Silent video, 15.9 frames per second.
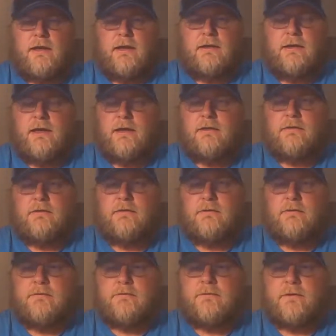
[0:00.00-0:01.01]
And that
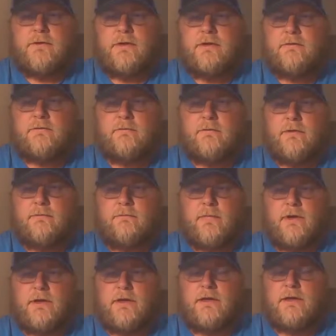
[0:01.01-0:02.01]
little finesse swim
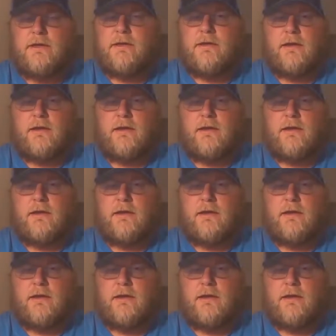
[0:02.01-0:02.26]
bait